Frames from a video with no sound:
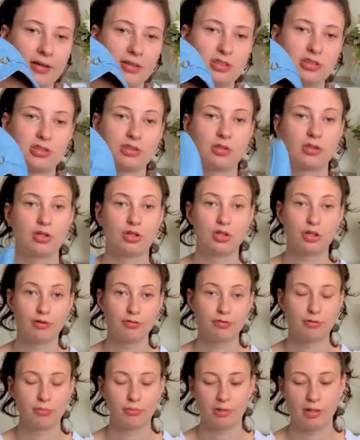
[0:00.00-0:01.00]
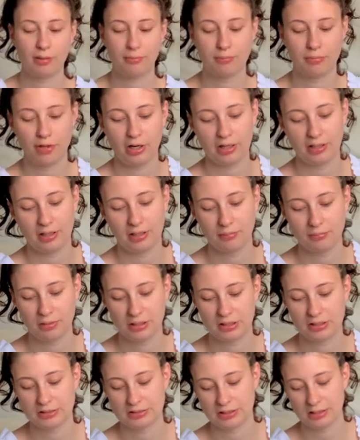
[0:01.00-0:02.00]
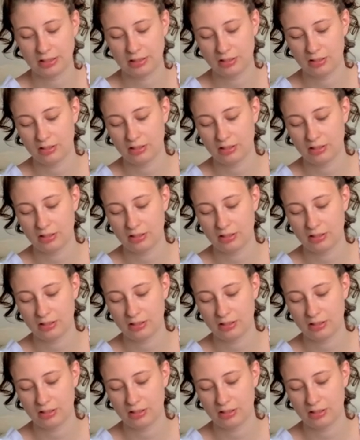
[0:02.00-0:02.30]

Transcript: so they're good for when I'm pregnant, because like,